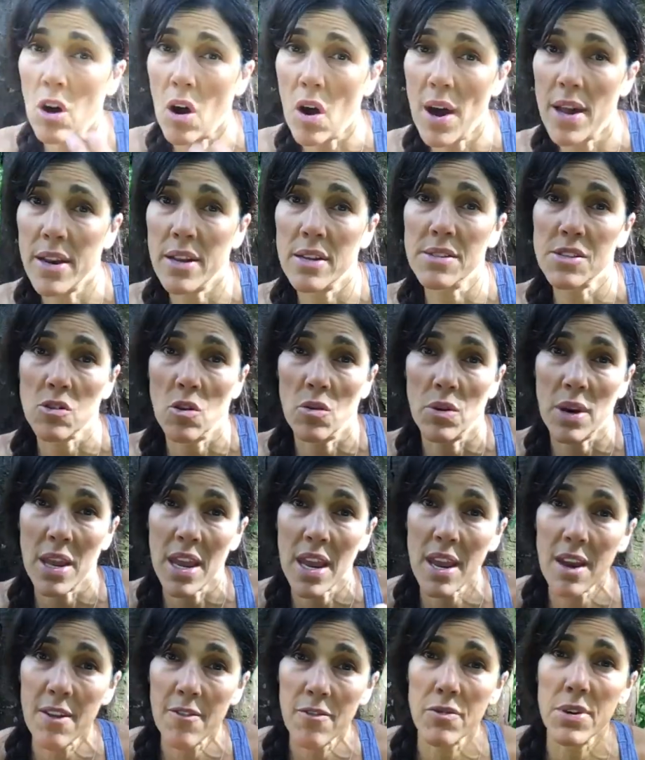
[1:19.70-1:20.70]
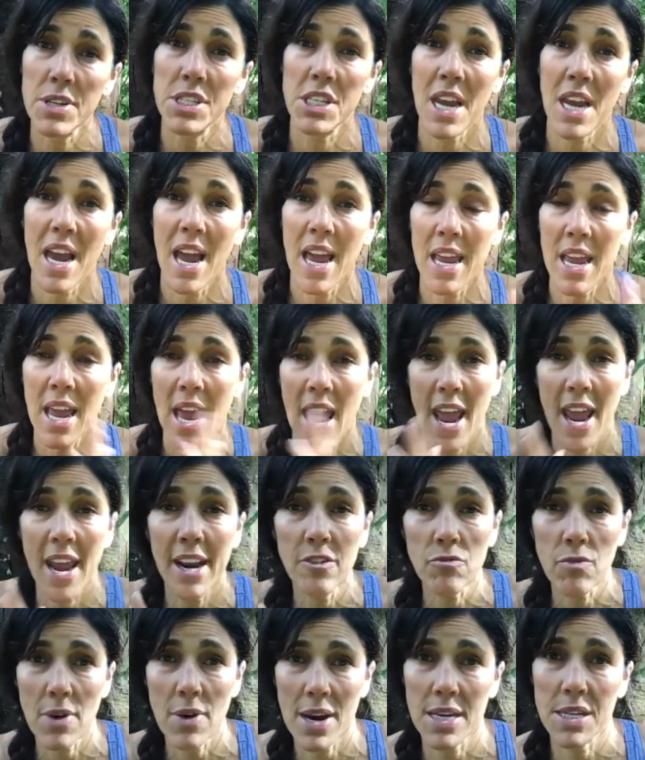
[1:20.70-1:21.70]
guidance on everyday
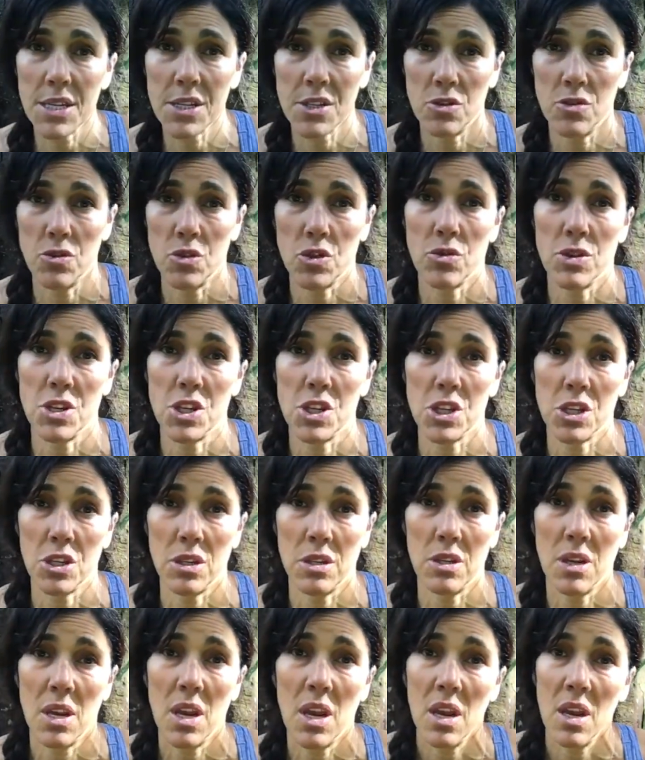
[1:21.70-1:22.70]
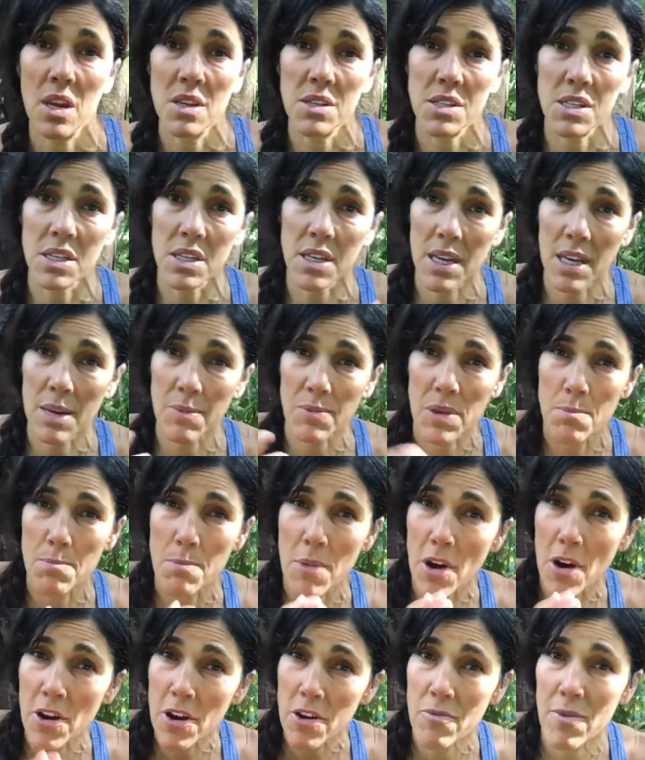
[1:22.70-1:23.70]
and race nutrition to keep the
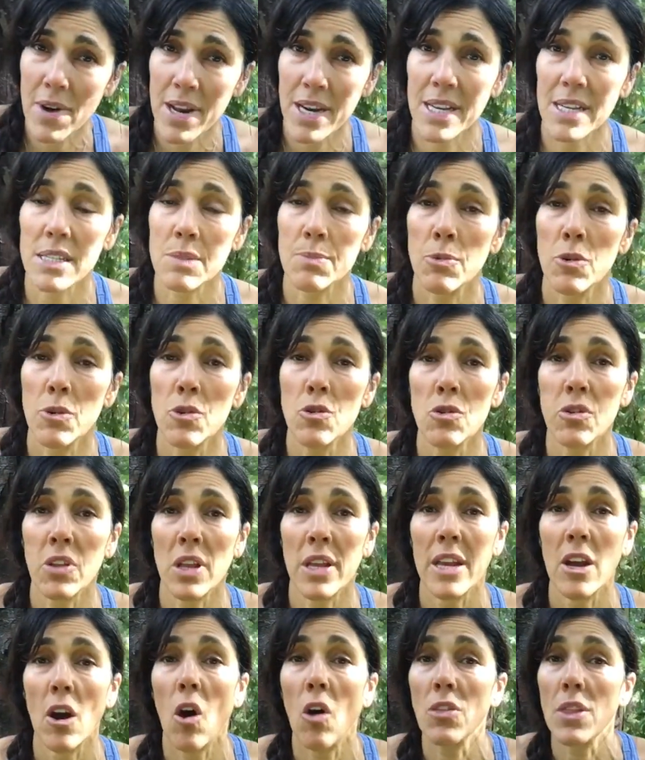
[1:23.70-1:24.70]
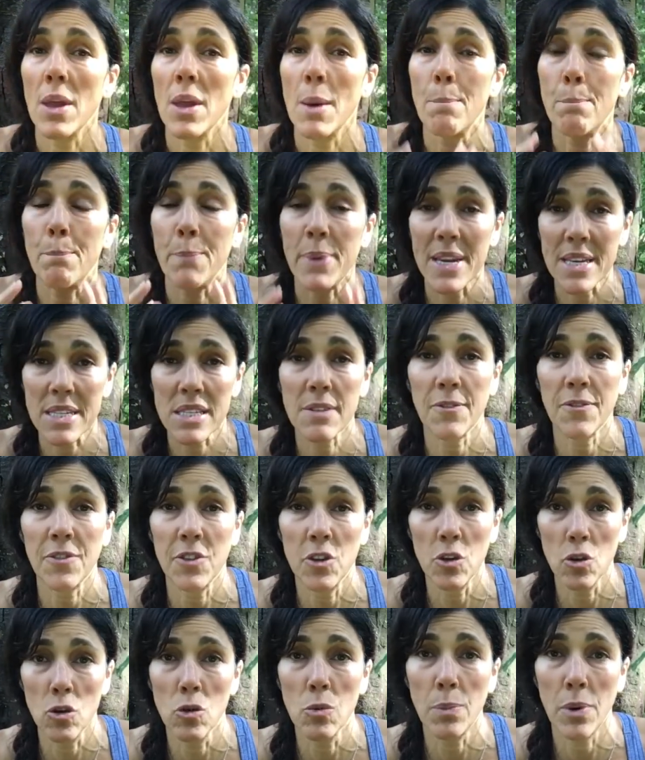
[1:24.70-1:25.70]
motor running smoothly on the best
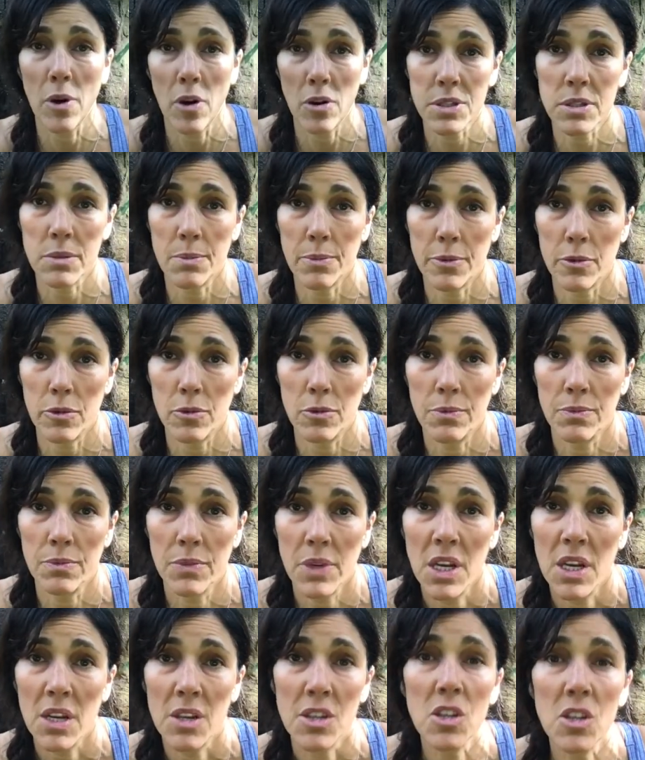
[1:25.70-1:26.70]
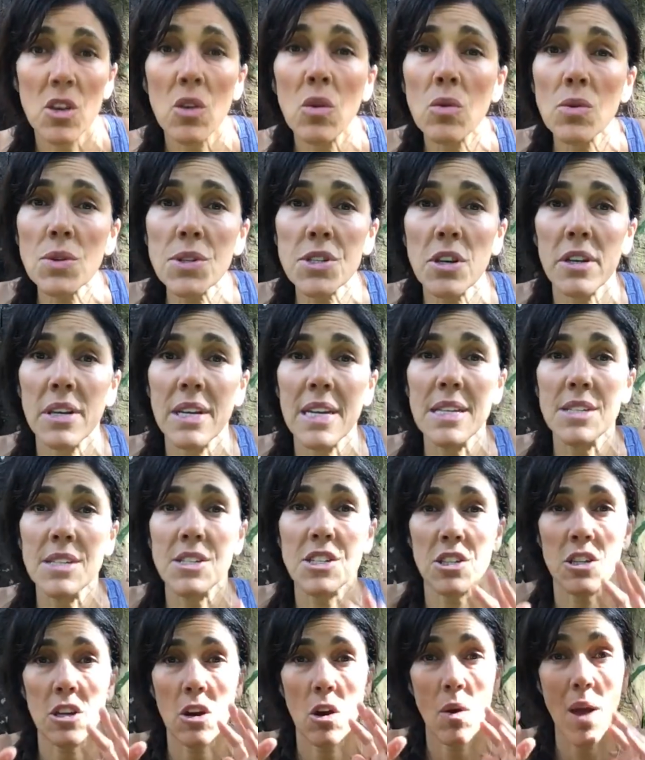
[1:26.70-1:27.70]
fuel possible. You also need
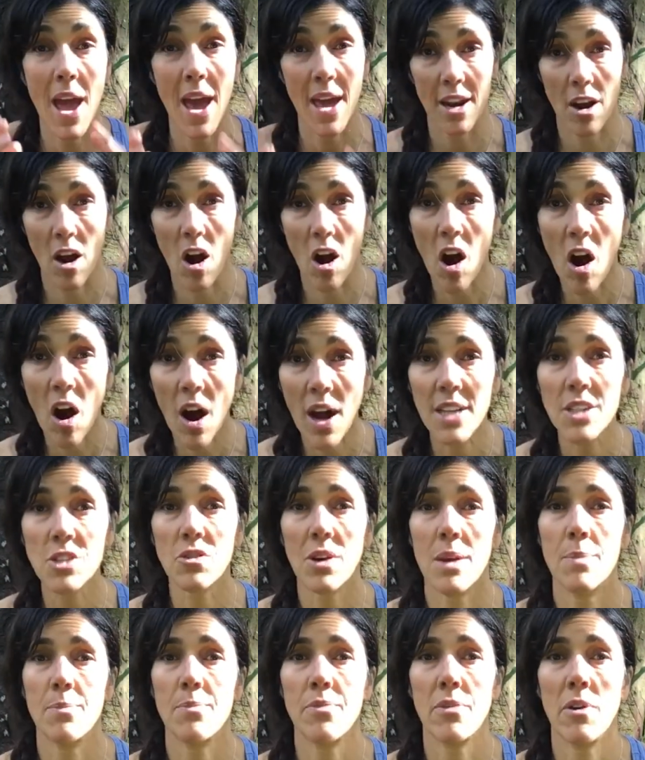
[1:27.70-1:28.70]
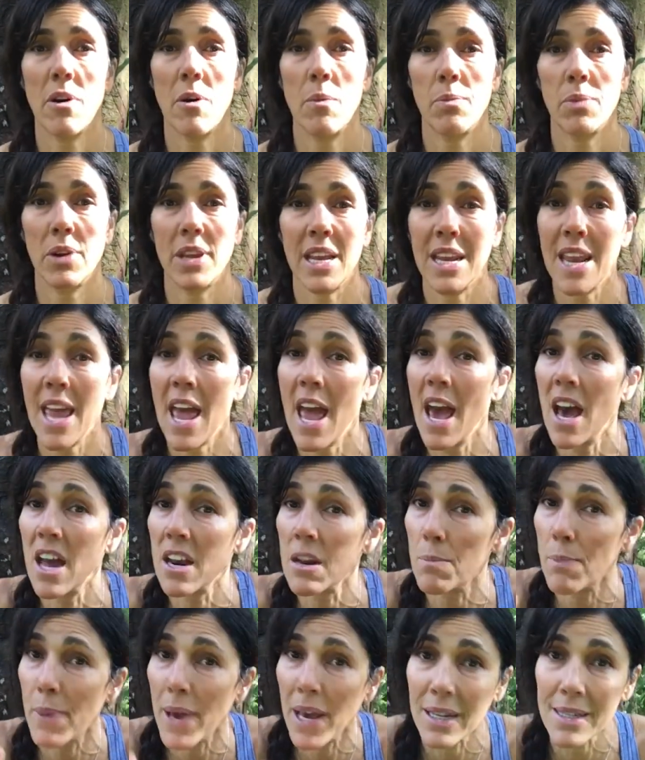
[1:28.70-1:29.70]
to know how to hydrate properly and how
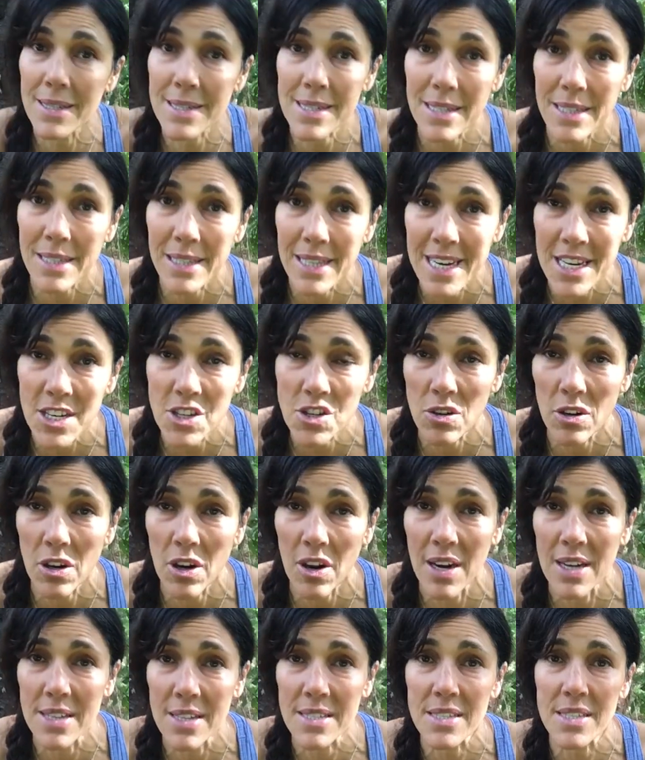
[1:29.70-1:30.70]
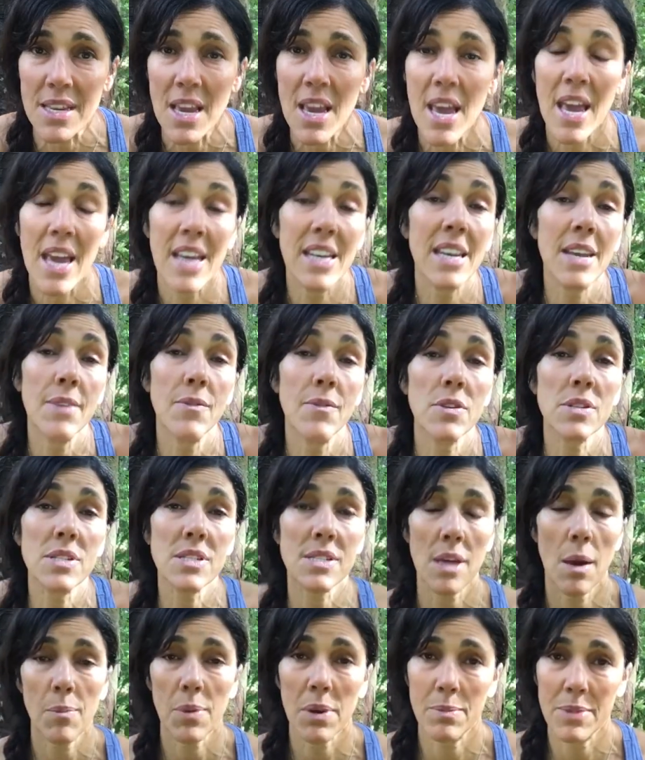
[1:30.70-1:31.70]
to balance electrolytes and even
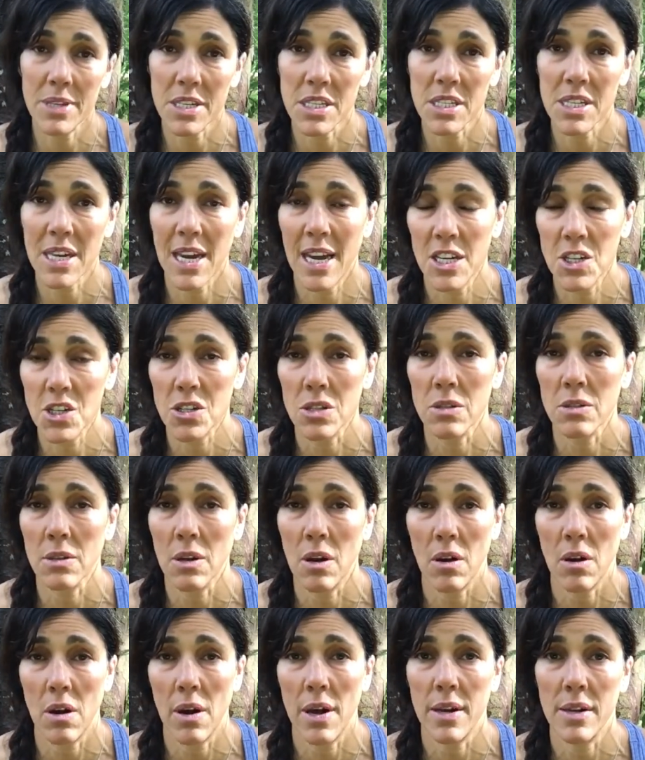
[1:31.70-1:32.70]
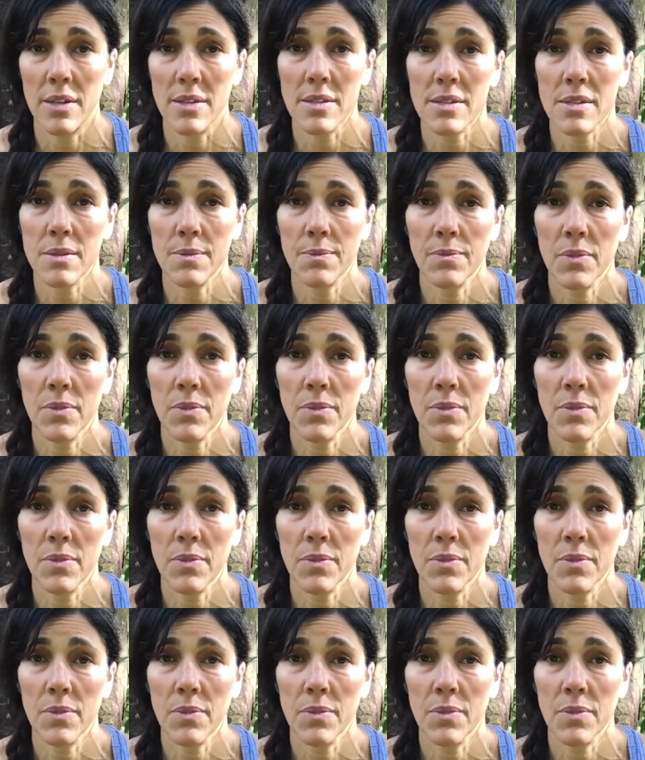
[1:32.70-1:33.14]
supplementation guidance.